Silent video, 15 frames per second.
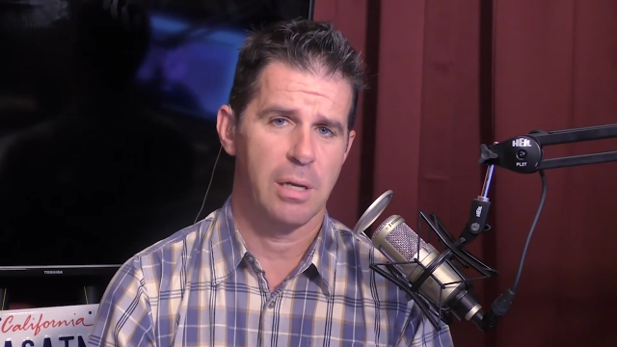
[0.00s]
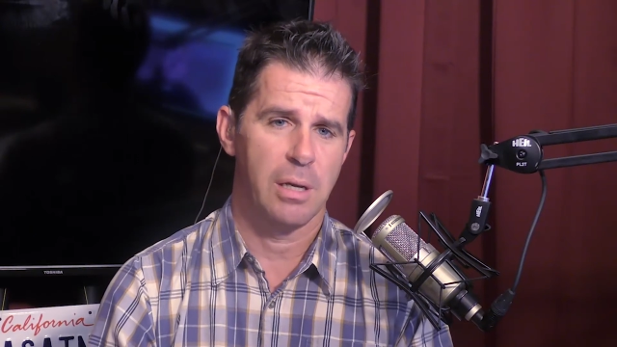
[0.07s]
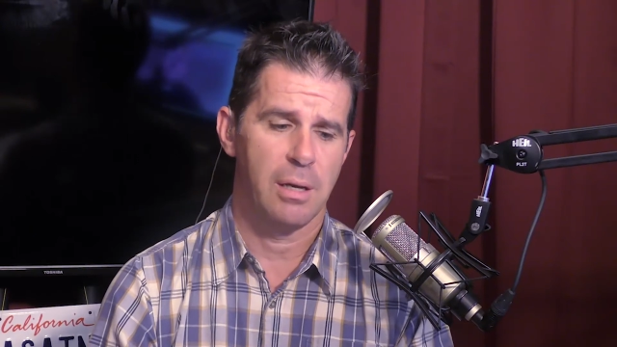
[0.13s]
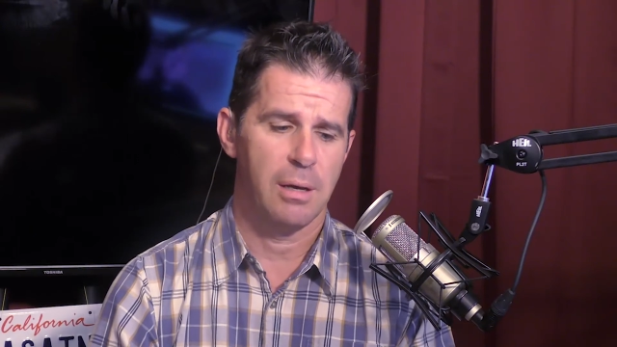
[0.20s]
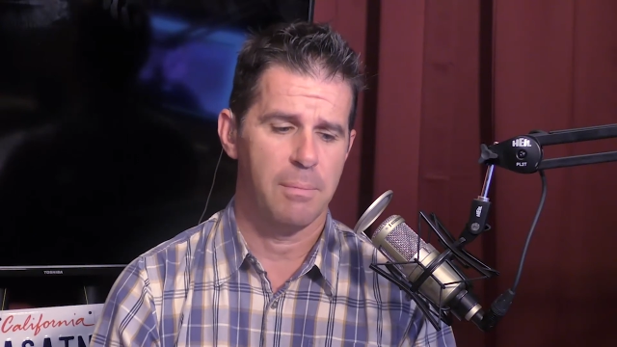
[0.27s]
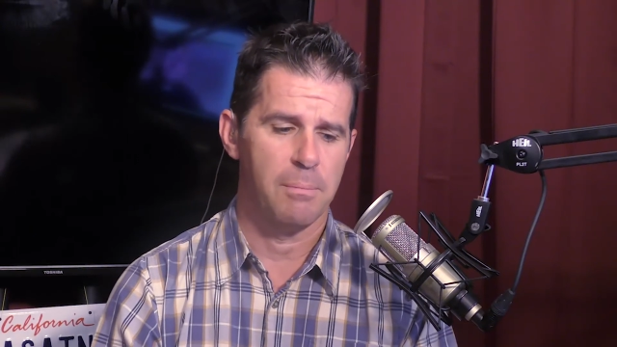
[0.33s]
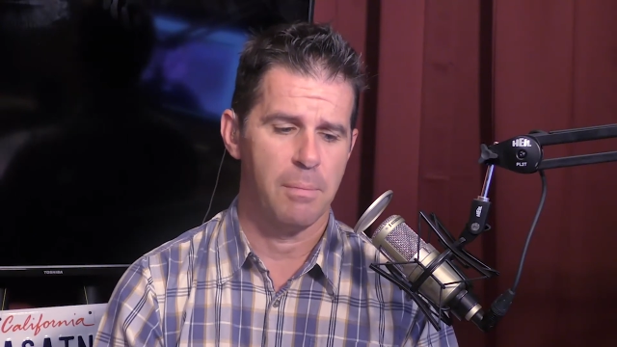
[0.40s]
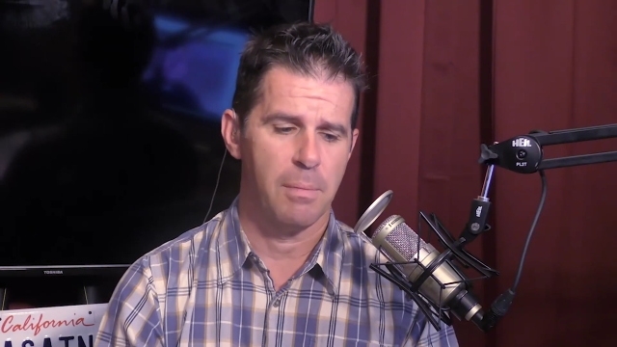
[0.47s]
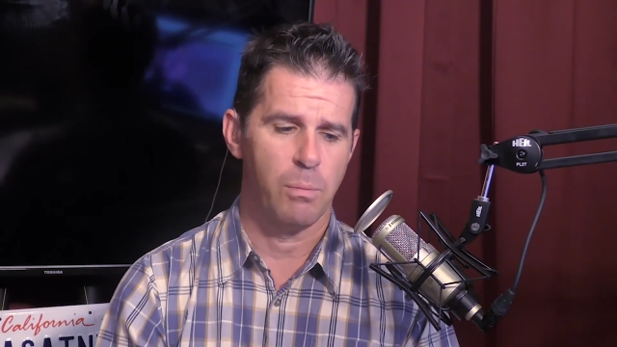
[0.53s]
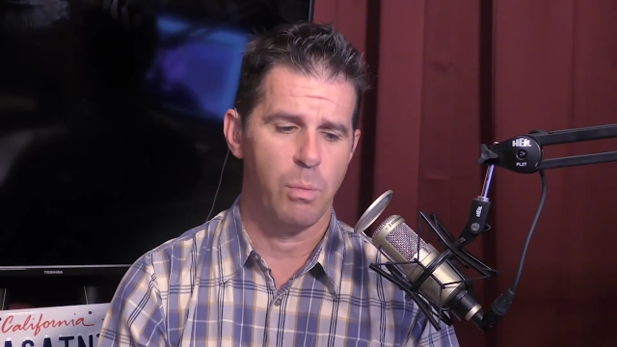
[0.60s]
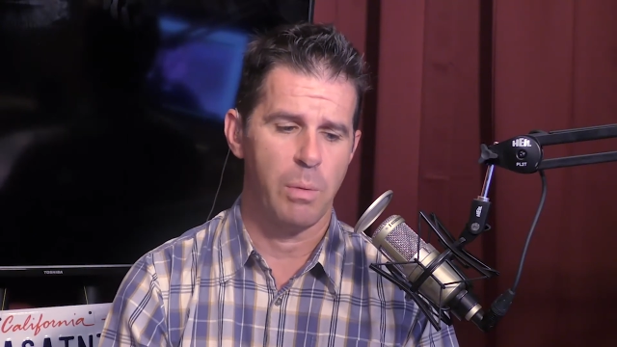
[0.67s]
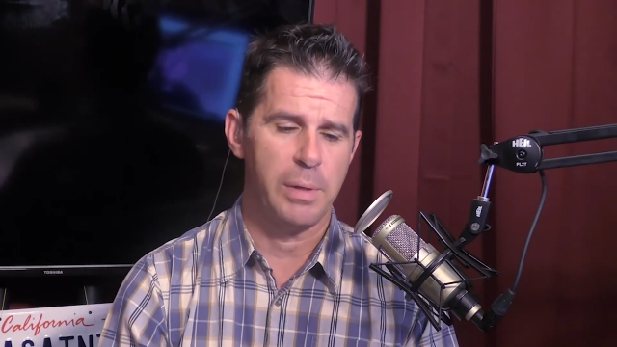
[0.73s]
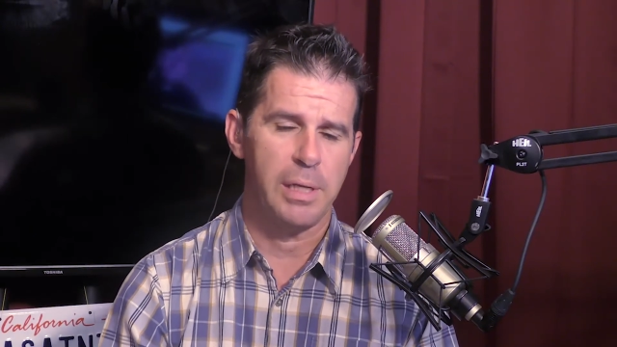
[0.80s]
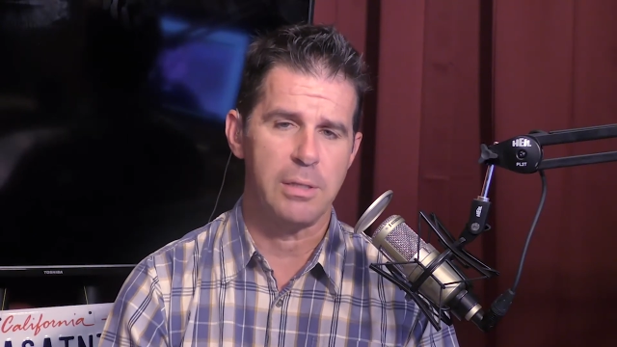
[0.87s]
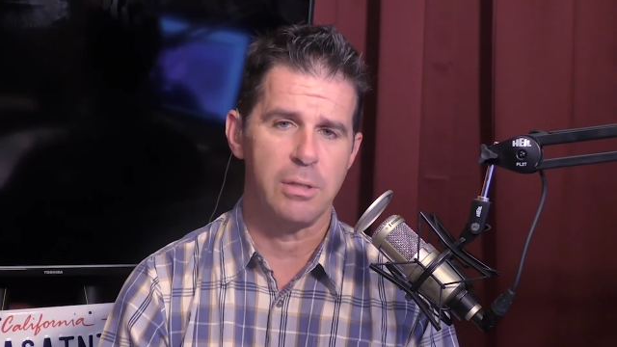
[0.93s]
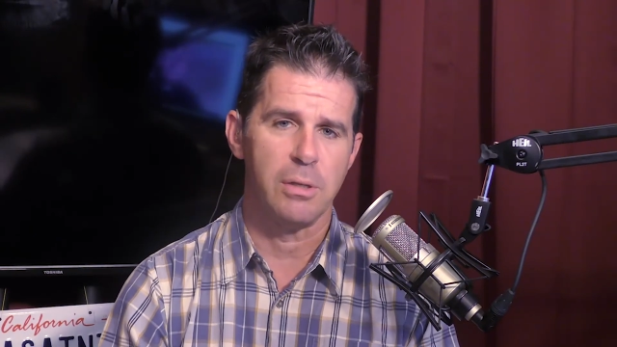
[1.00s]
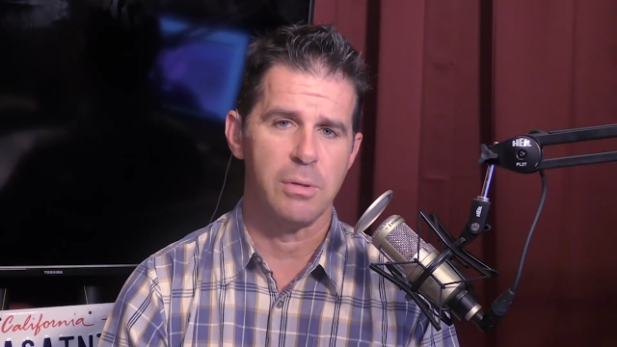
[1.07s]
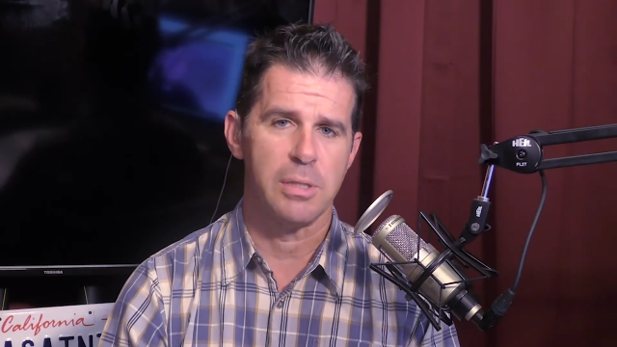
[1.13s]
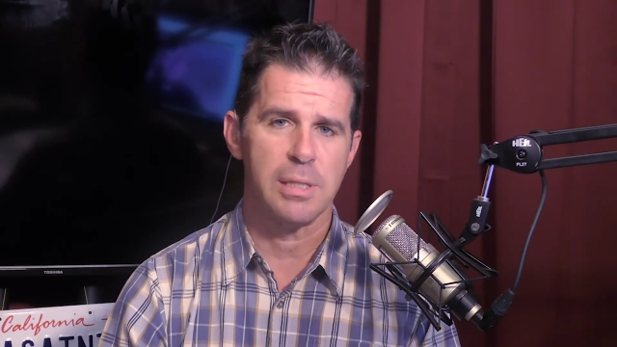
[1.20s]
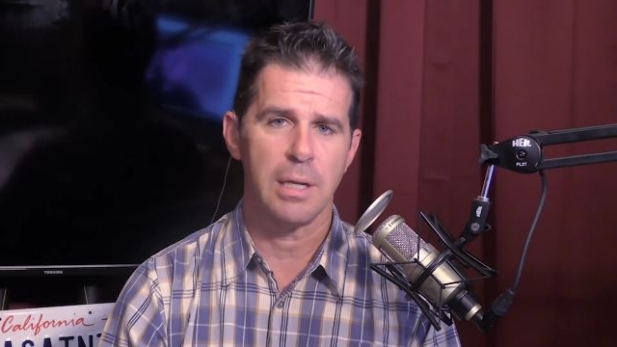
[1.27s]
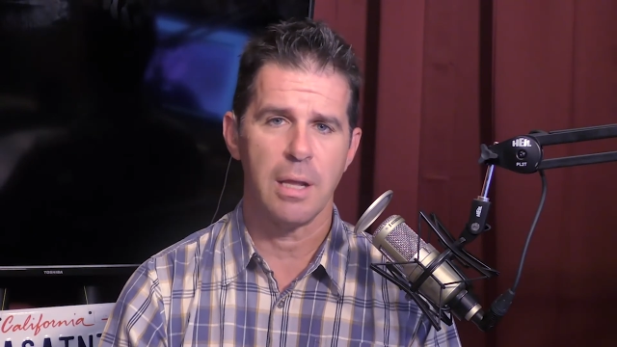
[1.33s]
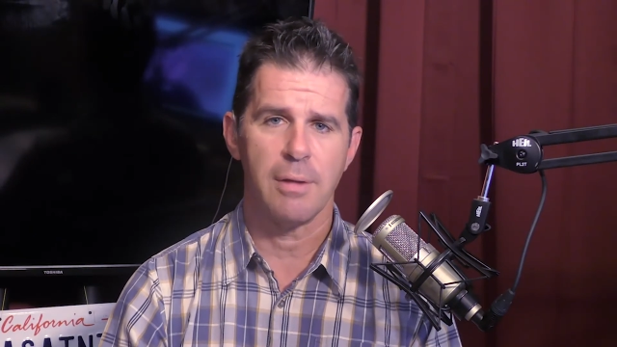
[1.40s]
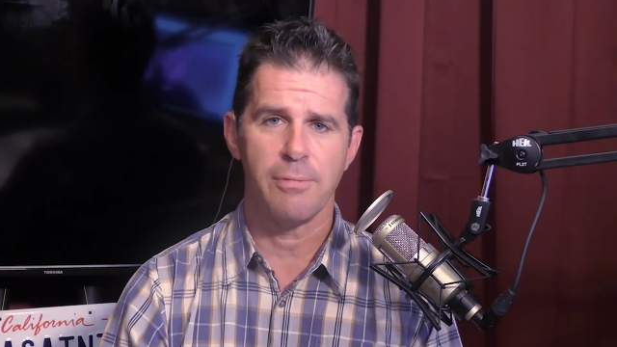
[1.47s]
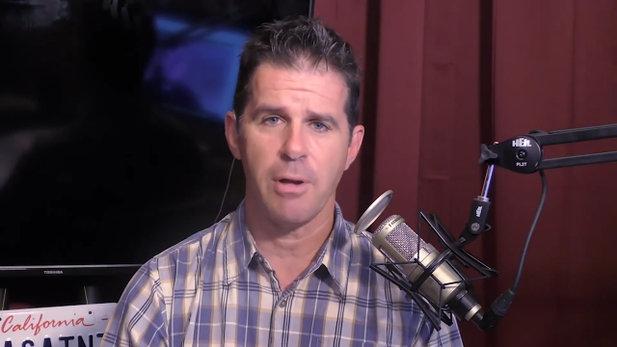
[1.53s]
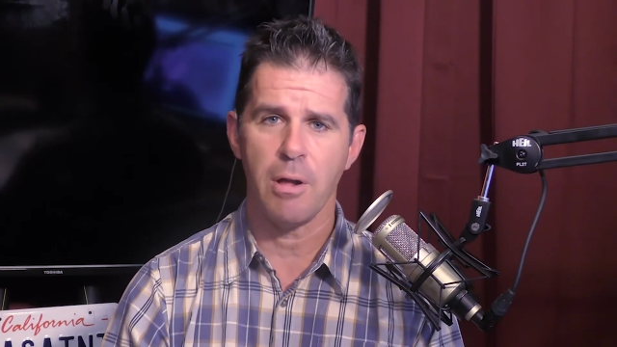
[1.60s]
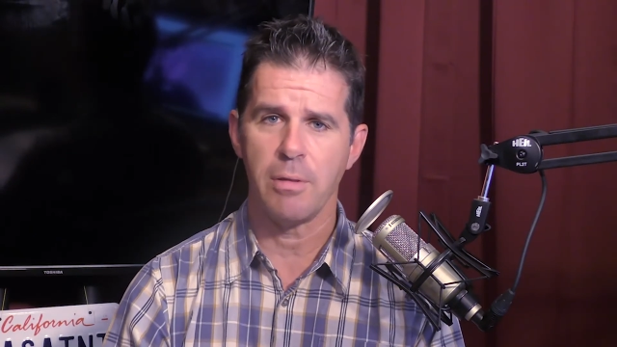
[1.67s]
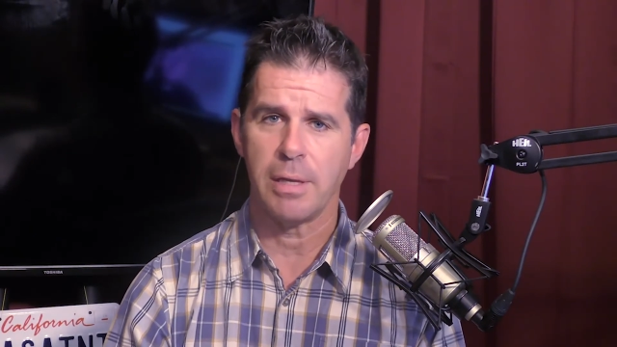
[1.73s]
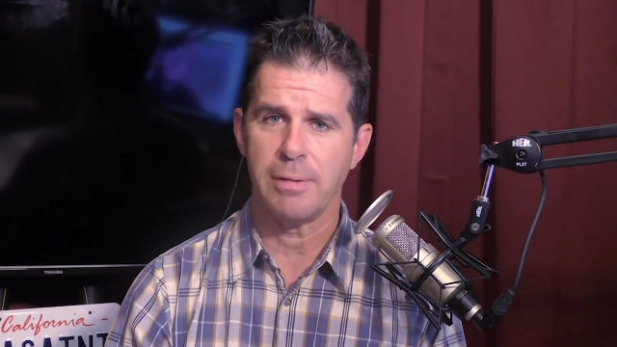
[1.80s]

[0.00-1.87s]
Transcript: what we need to do is sell off all